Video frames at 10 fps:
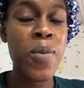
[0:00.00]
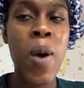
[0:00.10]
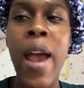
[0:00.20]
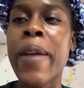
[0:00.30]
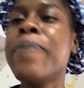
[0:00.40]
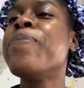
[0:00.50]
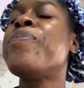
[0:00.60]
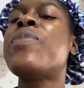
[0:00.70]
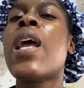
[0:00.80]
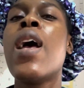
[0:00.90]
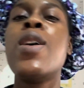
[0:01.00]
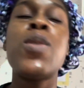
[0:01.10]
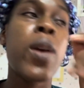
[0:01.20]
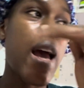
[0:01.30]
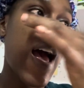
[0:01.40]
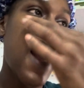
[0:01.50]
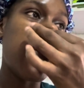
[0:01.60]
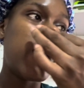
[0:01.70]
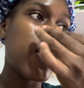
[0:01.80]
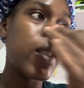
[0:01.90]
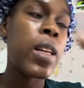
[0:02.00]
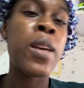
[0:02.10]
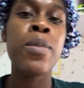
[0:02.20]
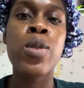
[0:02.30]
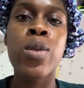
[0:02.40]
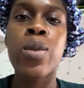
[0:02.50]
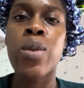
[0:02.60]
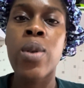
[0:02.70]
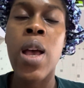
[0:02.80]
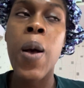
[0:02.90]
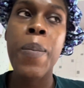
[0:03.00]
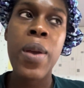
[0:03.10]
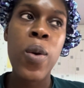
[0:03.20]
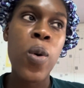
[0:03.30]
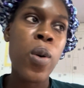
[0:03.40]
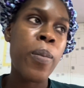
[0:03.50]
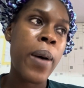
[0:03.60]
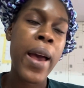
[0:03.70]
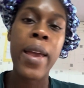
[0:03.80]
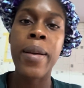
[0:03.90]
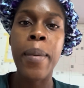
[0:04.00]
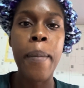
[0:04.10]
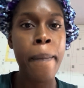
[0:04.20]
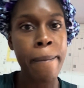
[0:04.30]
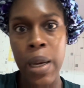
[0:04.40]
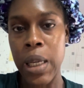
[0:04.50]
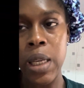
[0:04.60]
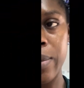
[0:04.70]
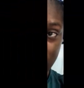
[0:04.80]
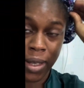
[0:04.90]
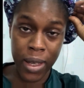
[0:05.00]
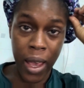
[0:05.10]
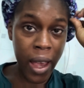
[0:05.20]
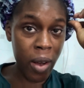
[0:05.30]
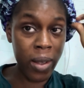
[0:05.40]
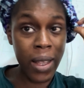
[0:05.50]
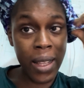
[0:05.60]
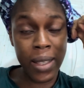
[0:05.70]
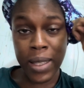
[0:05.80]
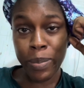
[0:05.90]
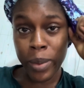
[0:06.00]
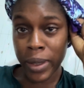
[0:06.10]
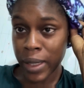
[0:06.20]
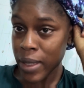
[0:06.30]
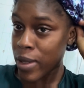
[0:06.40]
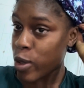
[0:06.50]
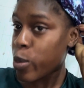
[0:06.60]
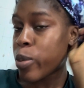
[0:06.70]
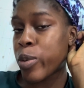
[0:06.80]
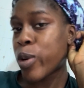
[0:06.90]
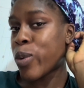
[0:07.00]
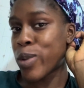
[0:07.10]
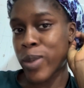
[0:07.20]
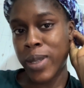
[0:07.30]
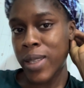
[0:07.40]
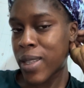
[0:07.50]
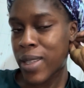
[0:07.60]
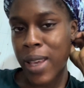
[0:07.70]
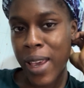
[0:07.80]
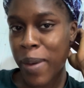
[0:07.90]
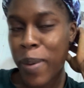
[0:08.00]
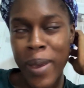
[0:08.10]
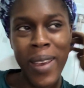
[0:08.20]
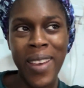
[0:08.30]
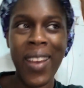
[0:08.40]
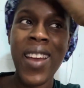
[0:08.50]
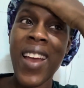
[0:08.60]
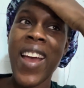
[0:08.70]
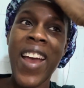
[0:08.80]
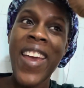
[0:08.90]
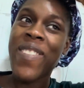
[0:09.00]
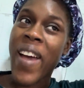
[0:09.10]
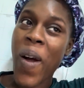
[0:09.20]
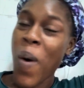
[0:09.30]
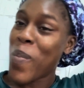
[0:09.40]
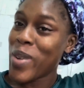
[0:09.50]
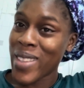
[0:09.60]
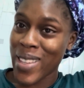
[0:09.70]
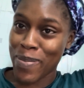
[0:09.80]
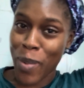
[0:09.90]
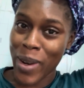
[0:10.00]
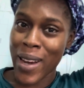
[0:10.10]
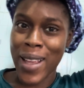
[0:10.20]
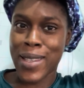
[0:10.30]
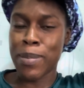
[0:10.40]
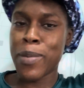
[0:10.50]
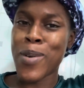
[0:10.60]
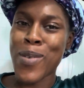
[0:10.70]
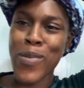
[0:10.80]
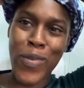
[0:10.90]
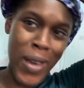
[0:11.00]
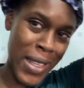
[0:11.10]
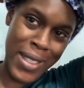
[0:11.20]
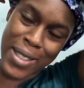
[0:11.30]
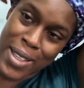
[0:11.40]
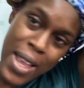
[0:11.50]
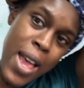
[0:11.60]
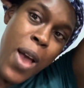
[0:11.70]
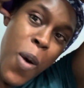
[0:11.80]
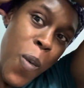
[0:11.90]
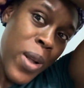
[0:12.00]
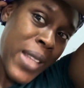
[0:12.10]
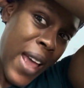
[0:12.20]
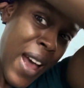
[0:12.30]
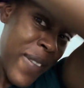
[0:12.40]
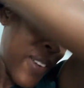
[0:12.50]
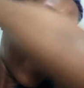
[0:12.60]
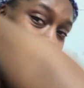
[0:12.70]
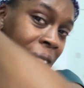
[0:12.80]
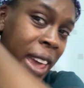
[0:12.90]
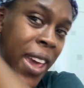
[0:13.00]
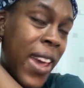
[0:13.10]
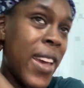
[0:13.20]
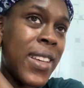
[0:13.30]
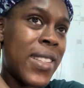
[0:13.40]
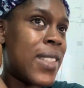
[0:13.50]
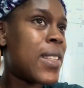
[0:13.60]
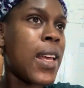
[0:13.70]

why. So yeah, I've told him to help me go buy Maggi. The hair under this bonnet, you know, people don't want to see this hair. If I open this bonnet, some people will faint. What I have under here is